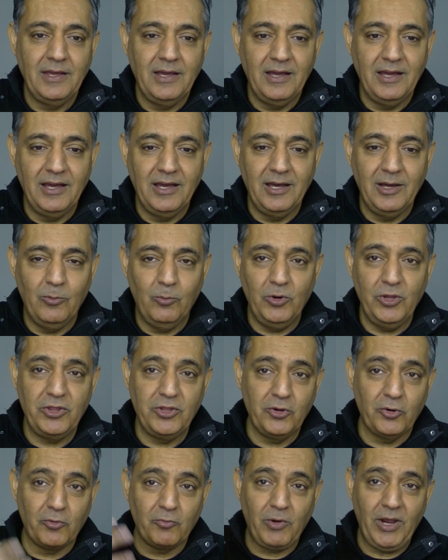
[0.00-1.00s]
With
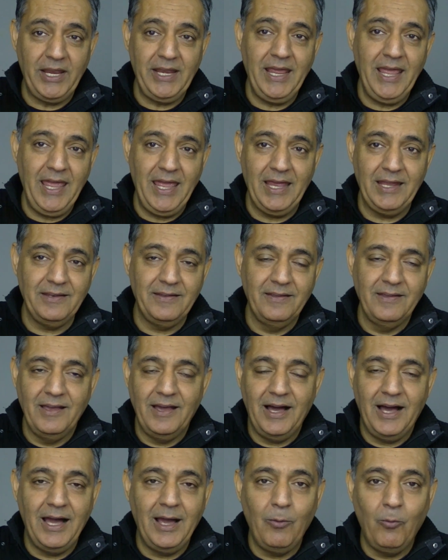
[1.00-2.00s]
your right hand,
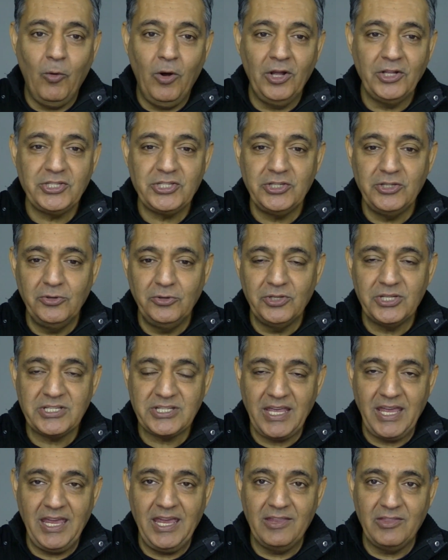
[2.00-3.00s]
I want you to
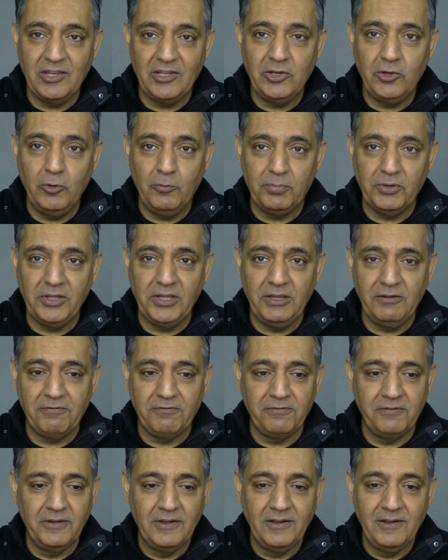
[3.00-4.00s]
say the new
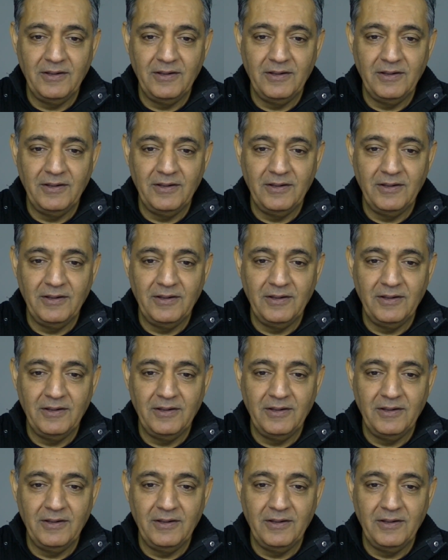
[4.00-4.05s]
belief.